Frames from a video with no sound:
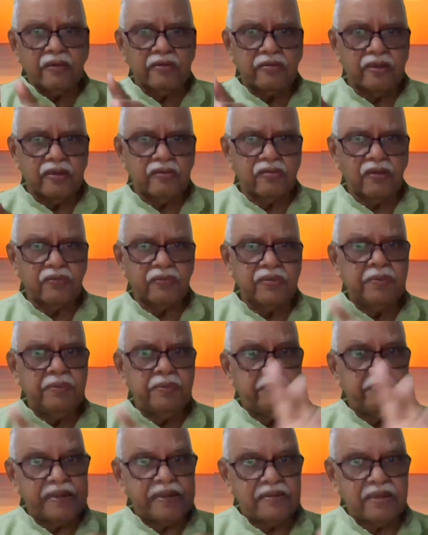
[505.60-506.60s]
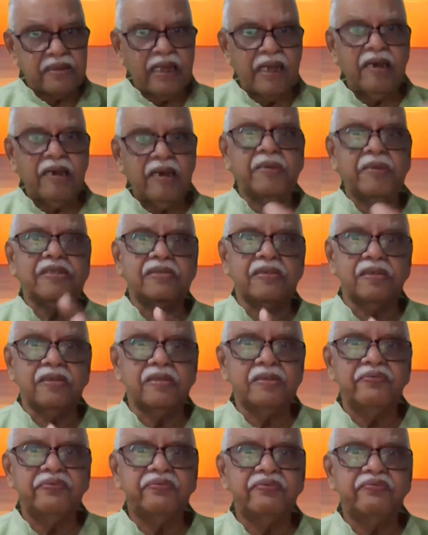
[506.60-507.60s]
sense of the Panchadha Maitri,
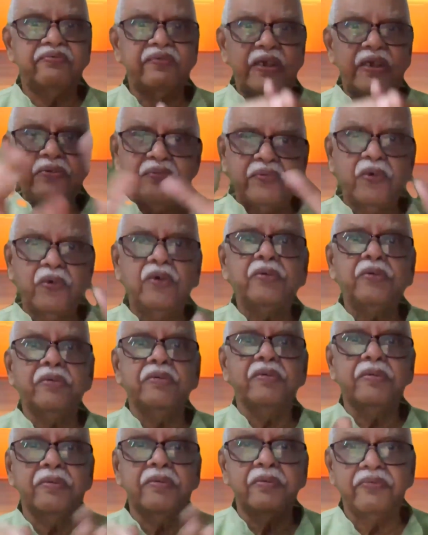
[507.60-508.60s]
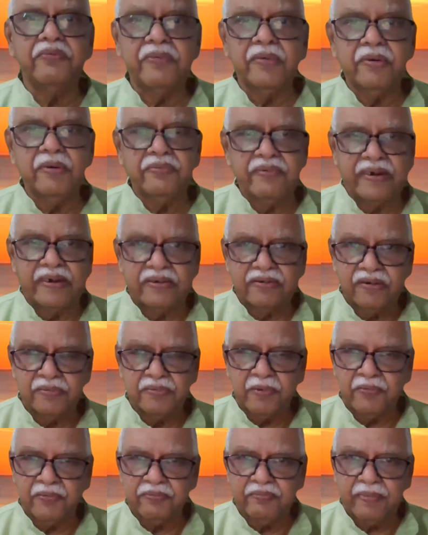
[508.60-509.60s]
the fivefold
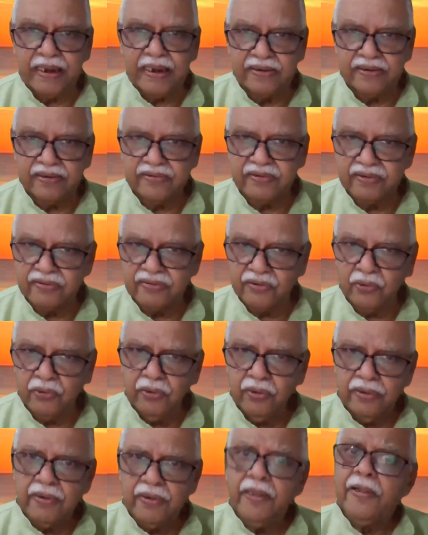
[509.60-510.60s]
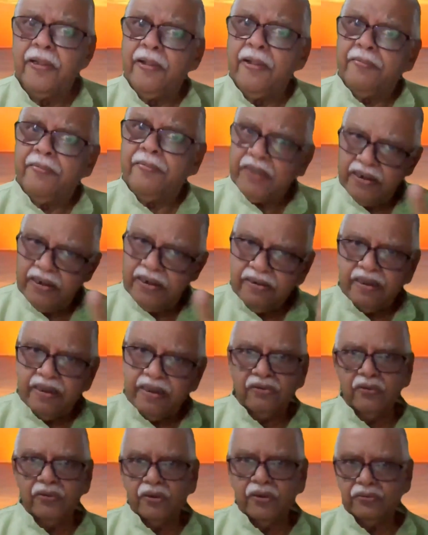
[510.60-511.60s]
friendship of planets is taught, and
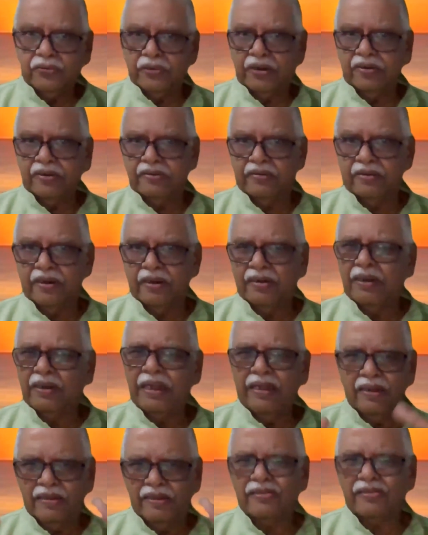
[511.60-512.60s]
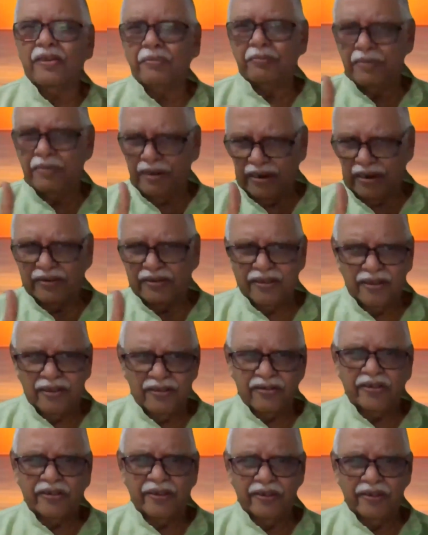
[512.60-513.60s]
that you have to understand. I think at
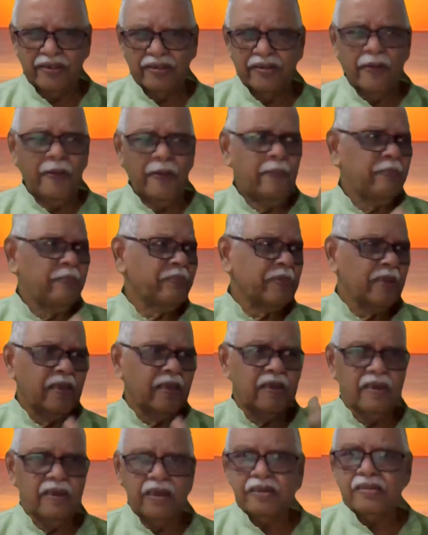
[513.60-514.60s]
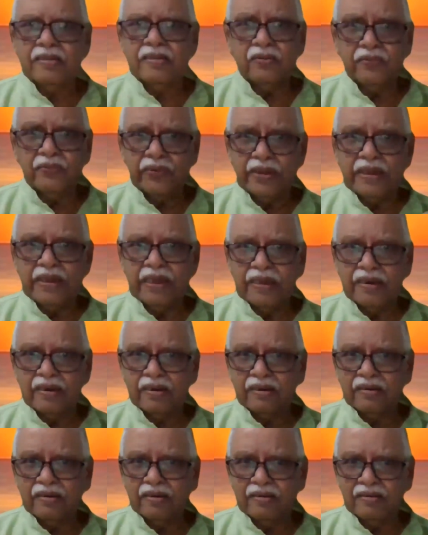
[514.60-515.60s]
this stage, I think we
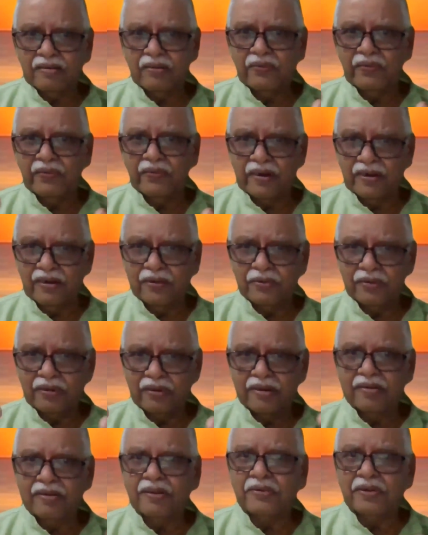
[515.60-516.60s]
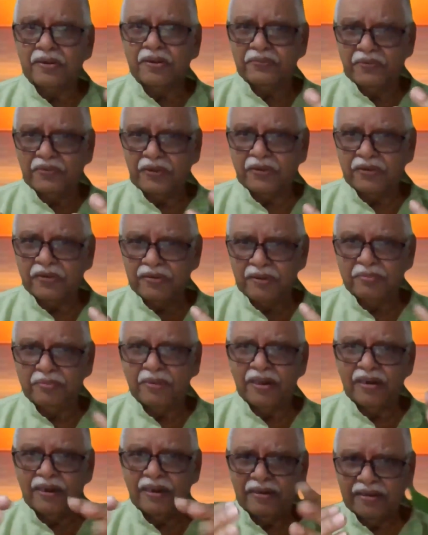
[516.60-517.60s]
are somewhere around 375 or
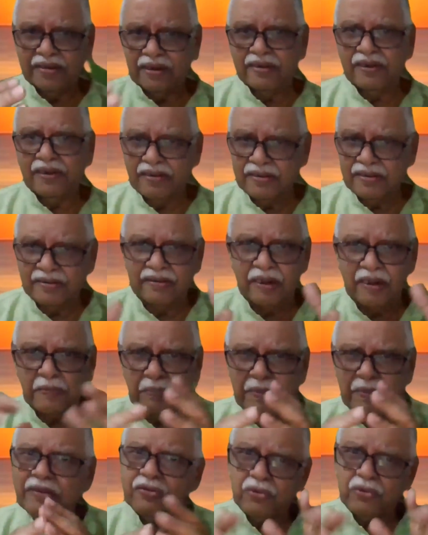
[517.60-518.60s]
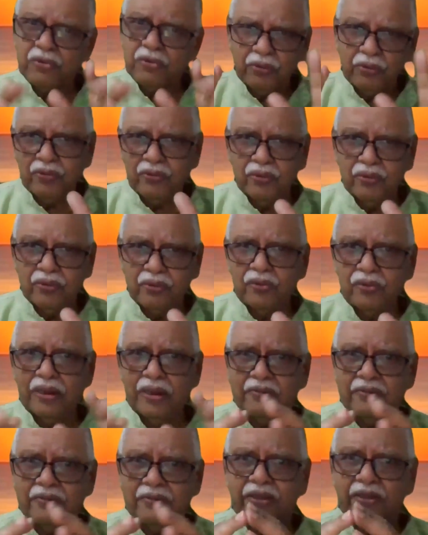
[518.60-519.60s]
something like that. Lectures are passed, so you
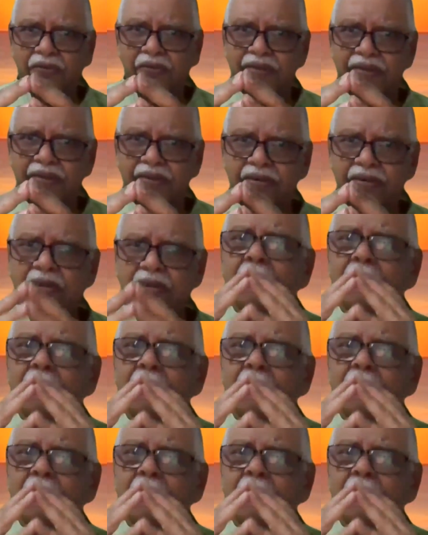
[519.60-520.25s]
are aware of that.